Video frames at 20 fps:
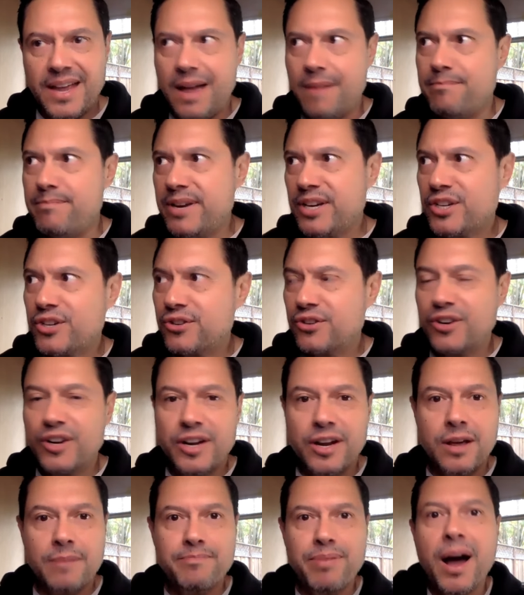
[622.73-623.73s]
ambition
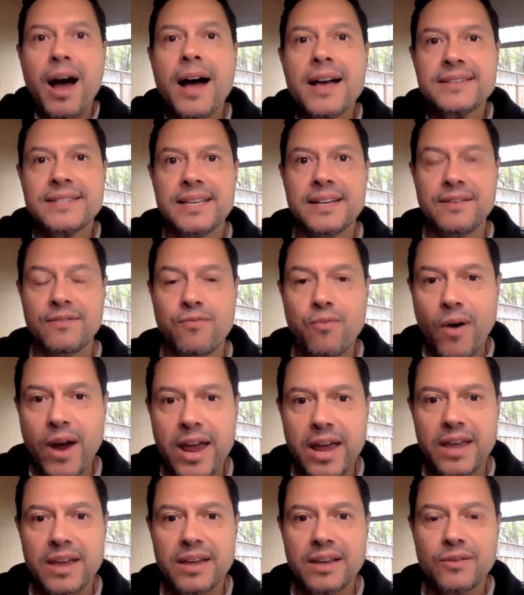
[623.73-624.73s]
in a positive
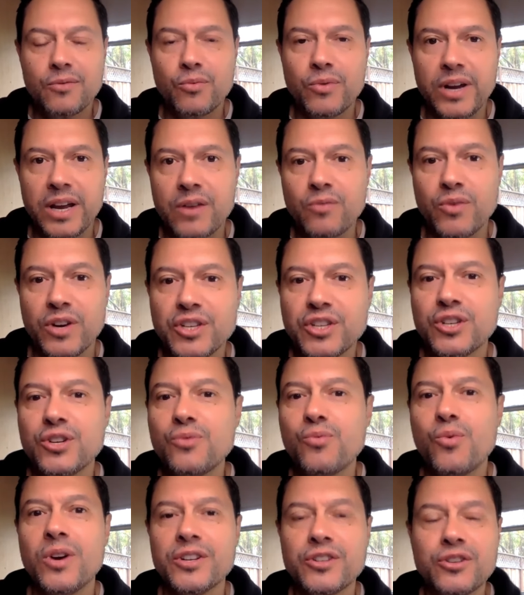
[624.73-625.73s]
way, in which
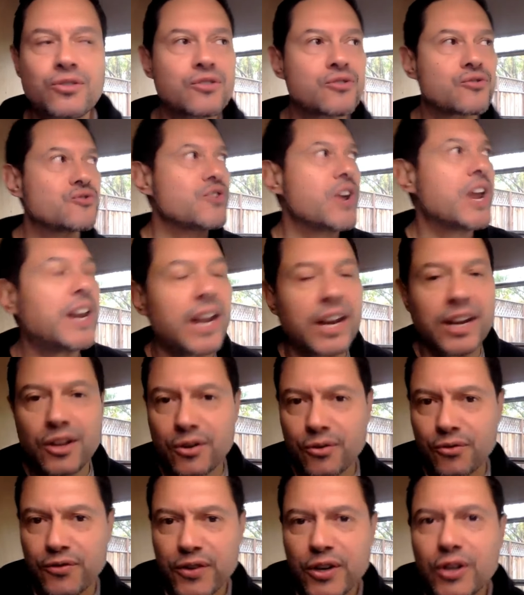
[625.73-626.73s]
you want to create a
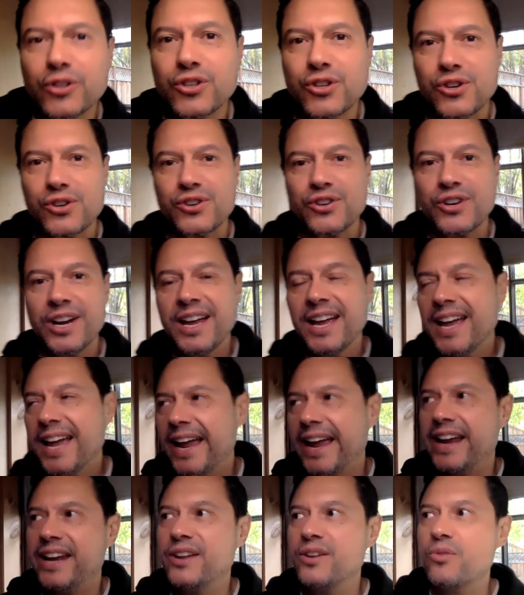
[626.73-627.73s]
new future,
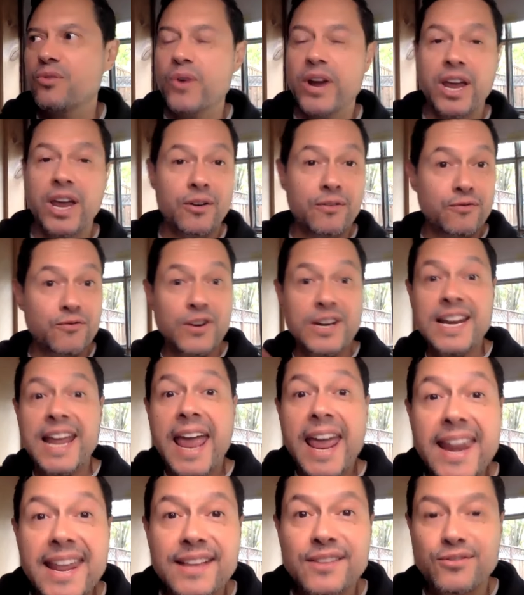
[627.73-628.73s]
a new way of
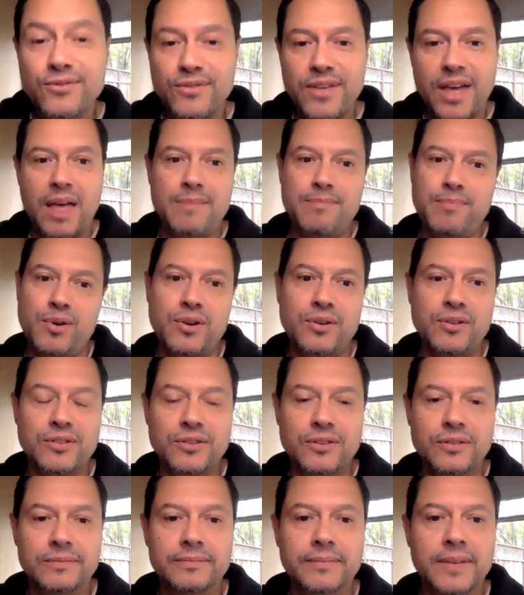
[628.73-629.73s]
relating to that
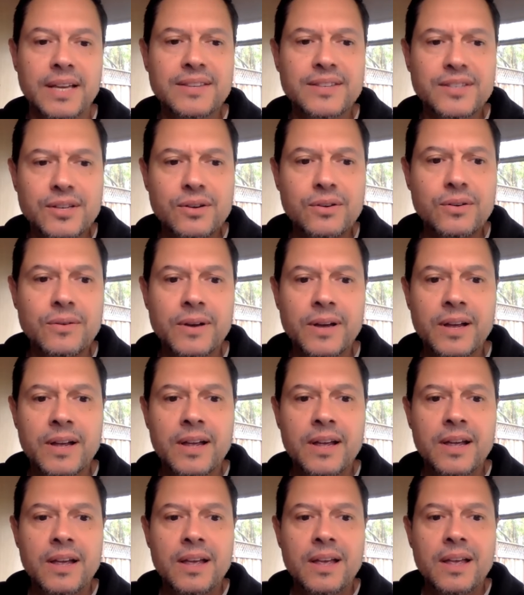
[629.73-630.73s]
person. And so
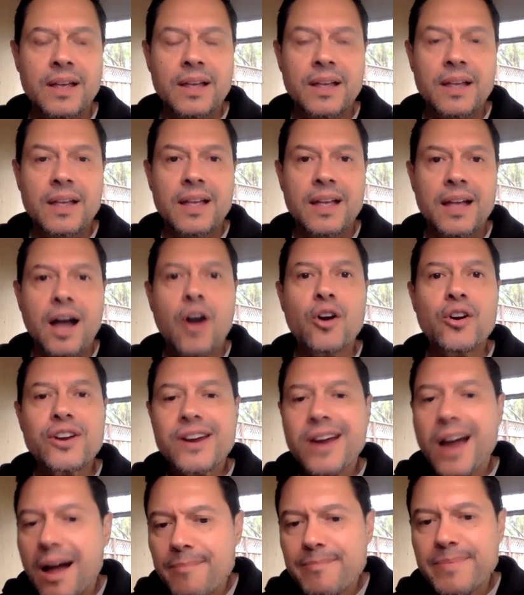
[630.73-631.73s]
our
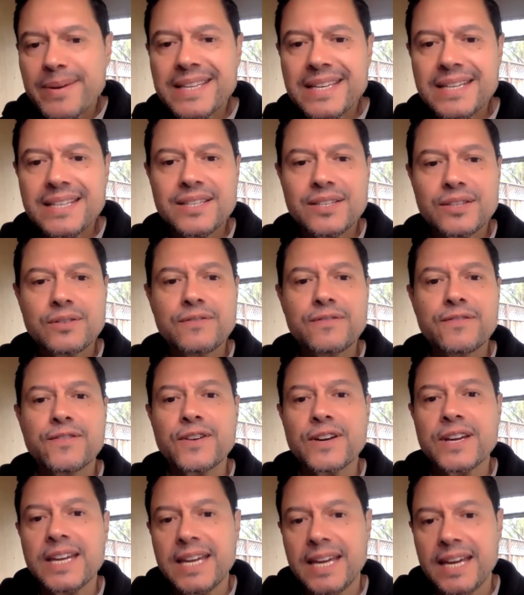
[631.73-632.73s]
competence to
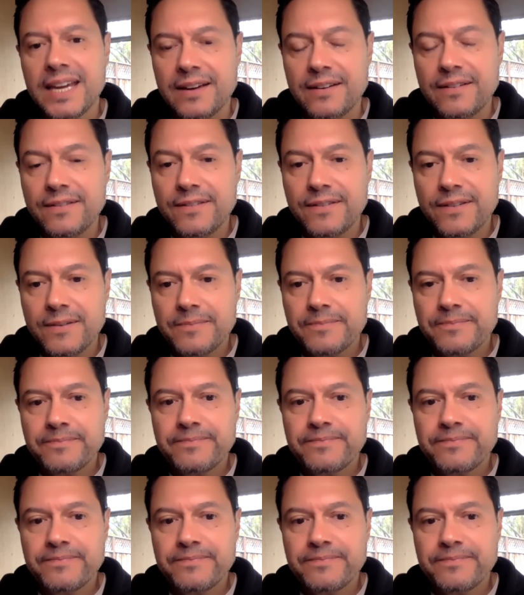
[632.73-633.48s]
forgive